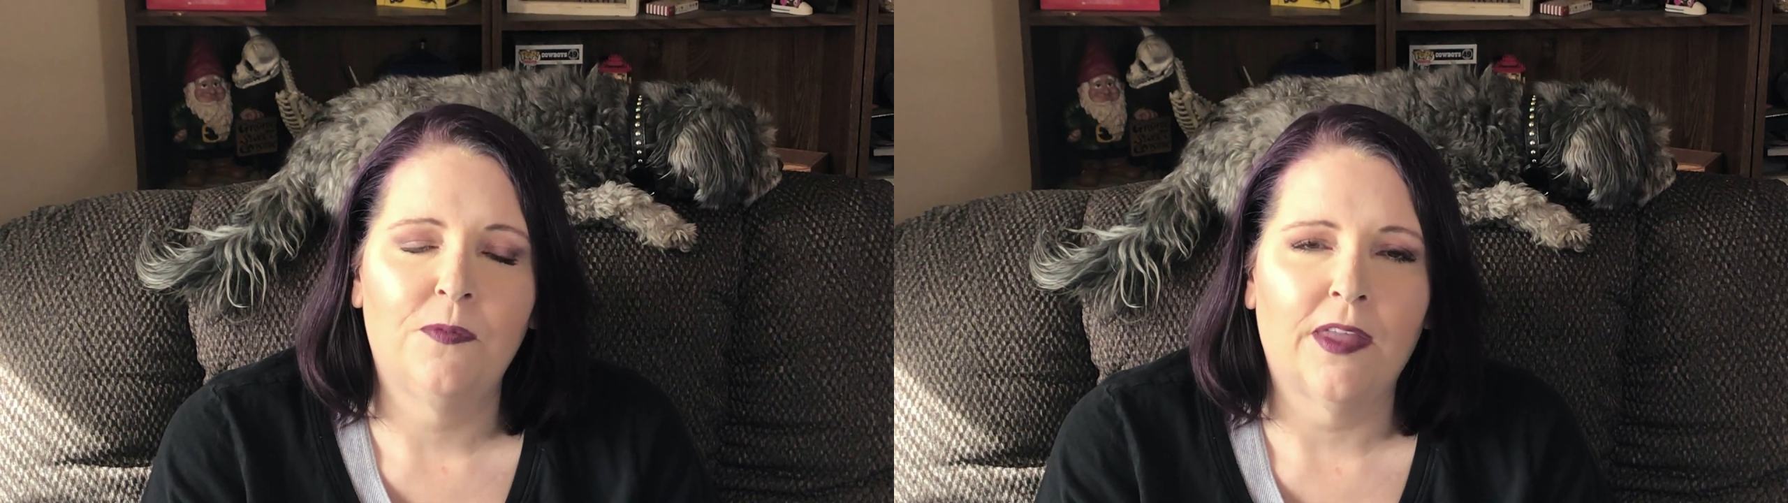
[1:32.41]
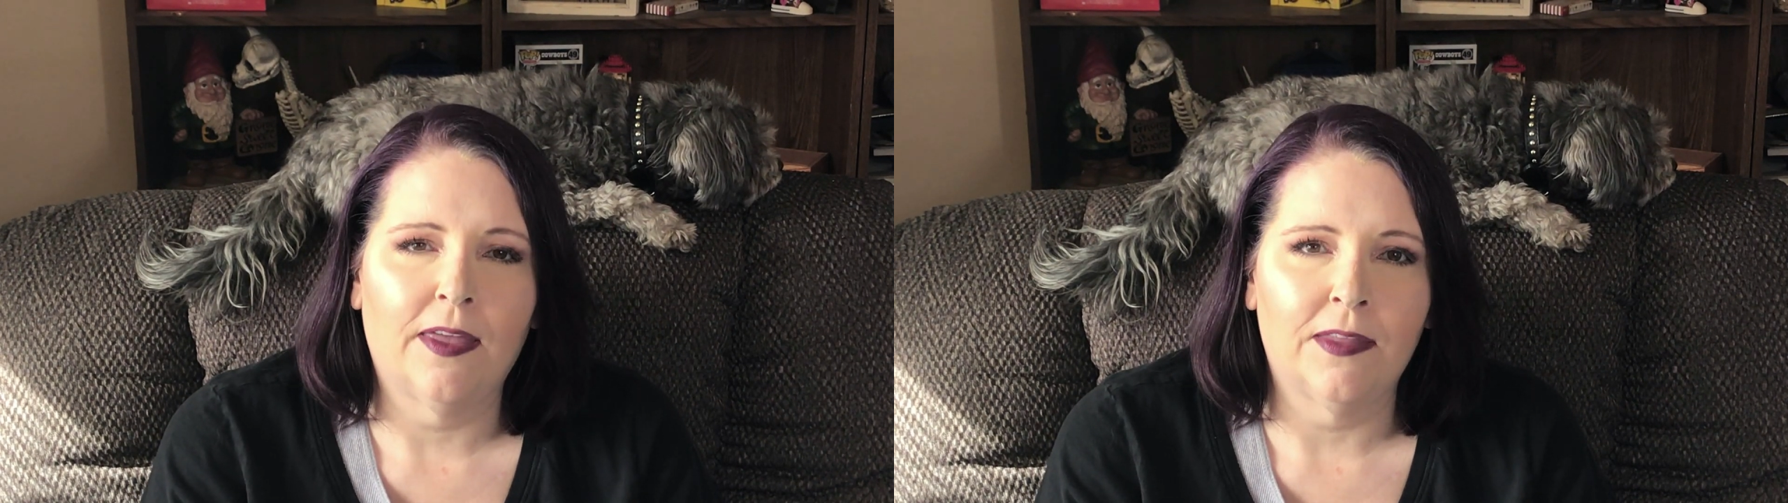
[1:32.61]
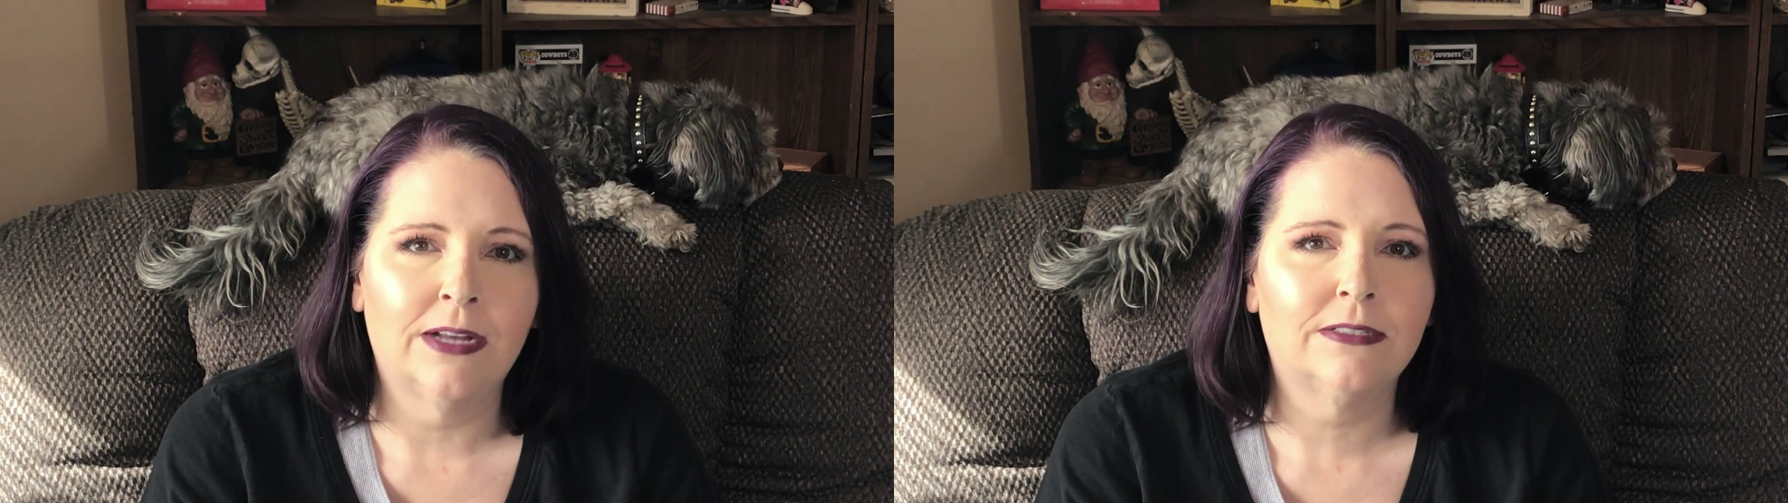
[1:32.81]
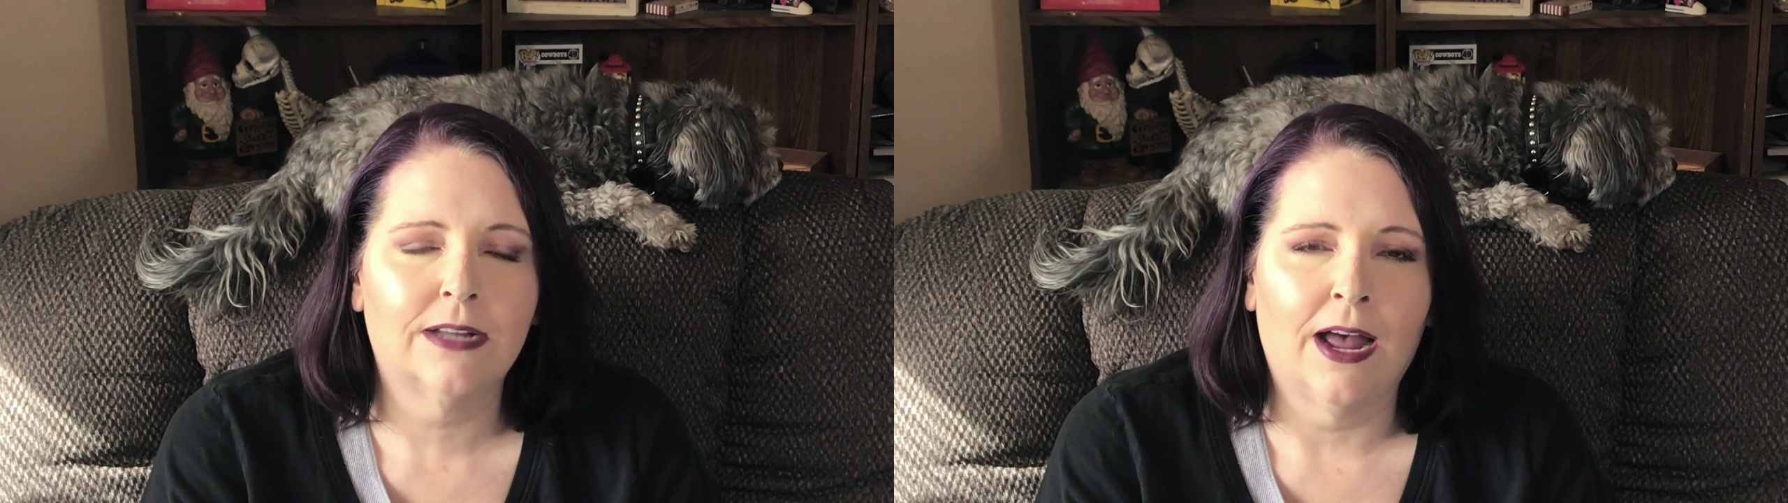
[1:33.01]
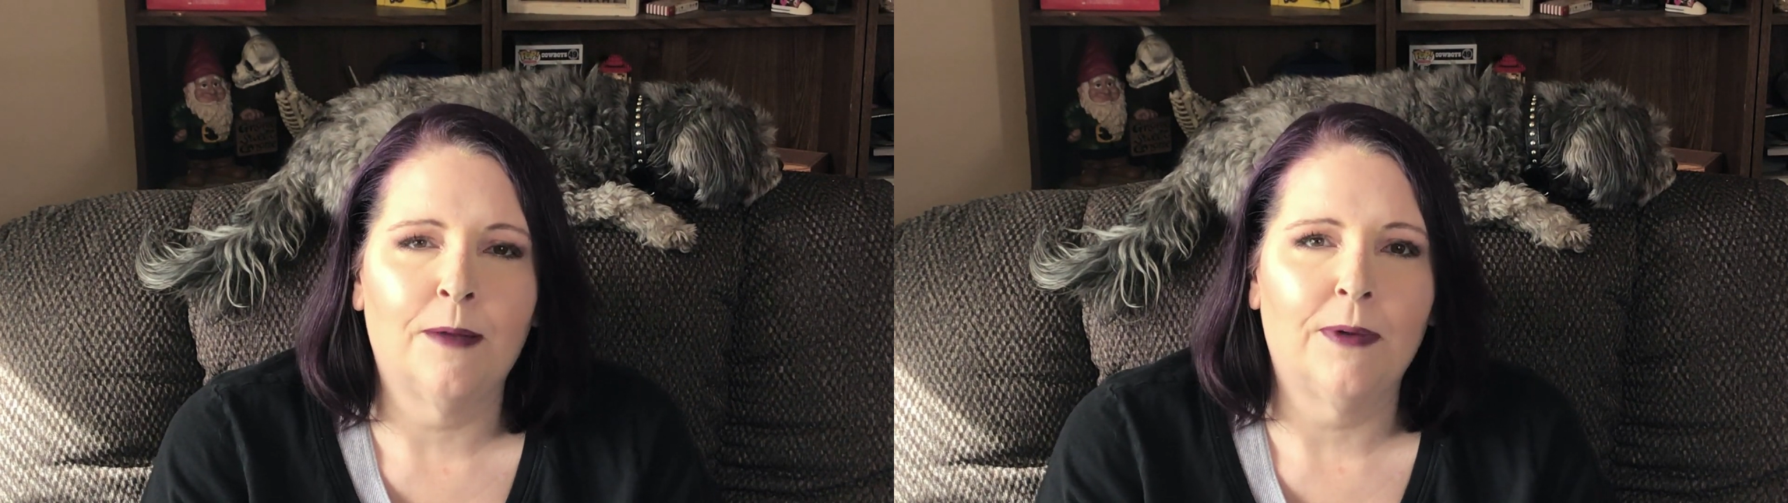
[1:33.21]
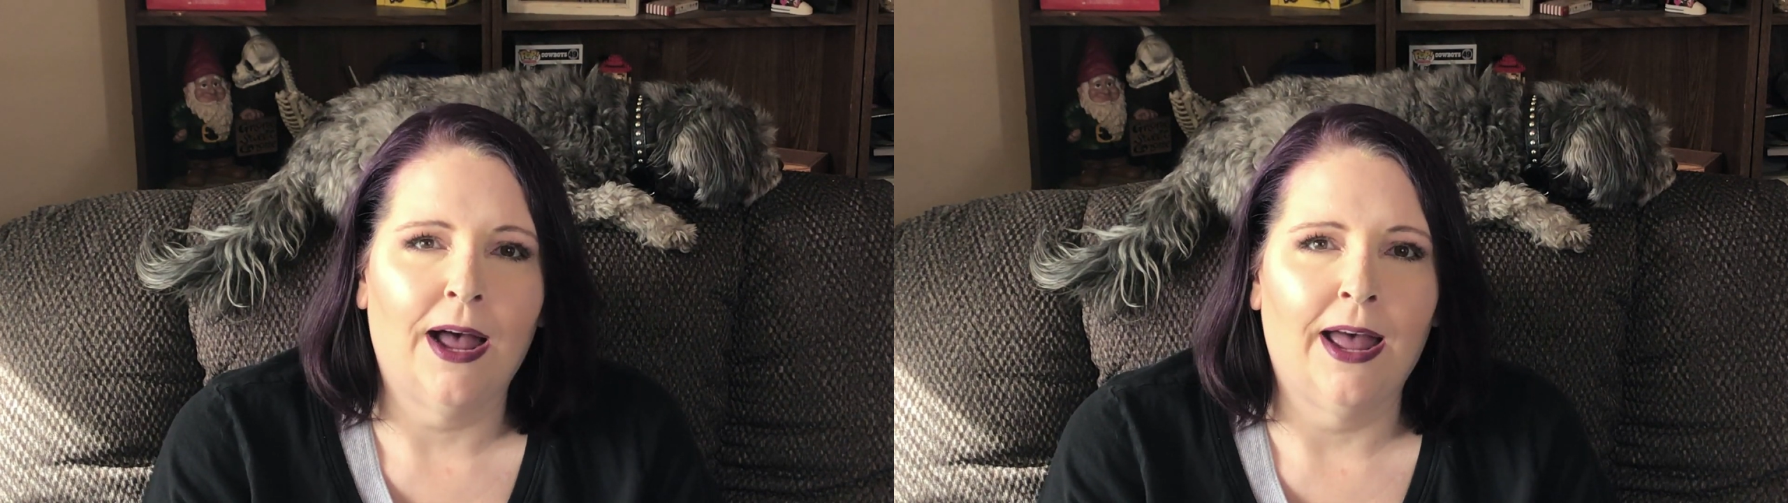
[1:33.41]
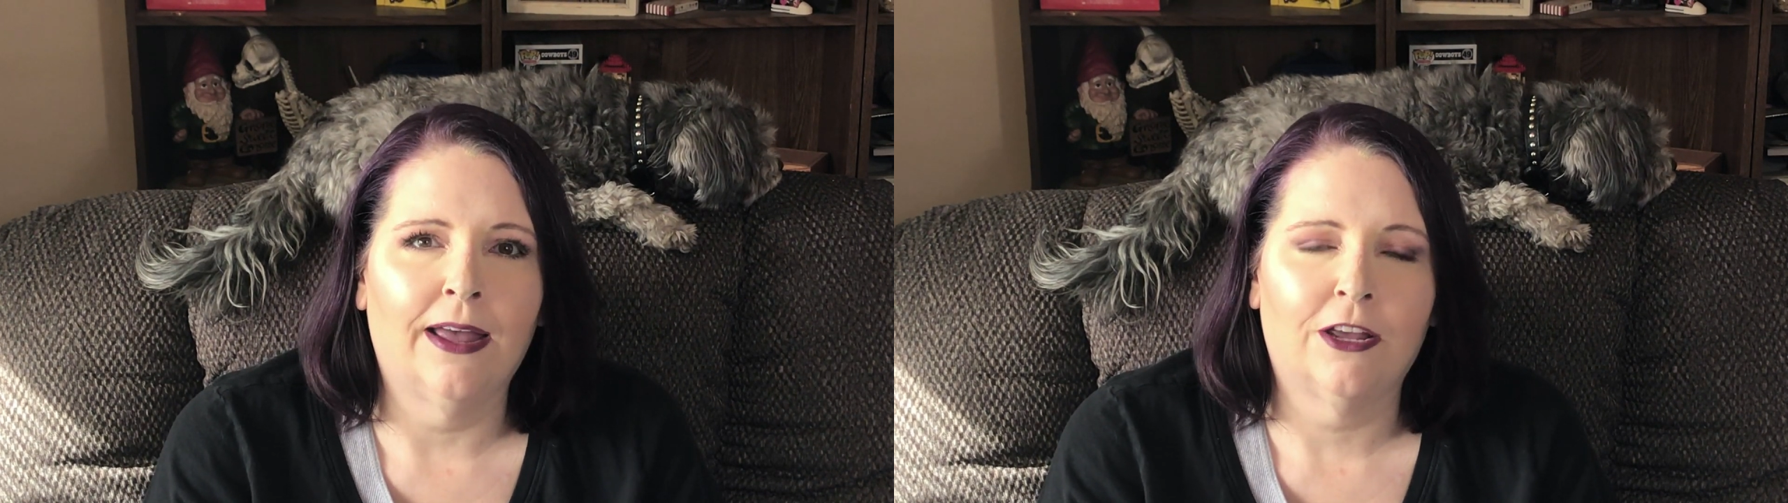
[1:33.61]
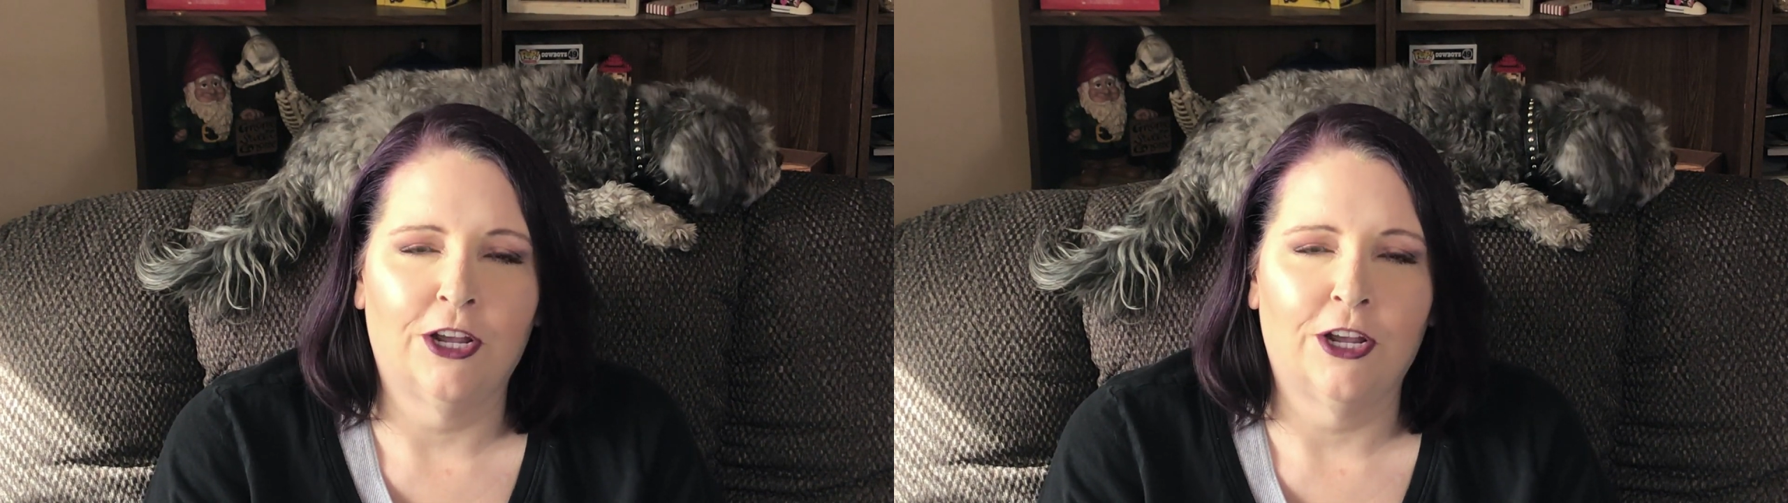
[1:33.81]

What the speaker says: that this time I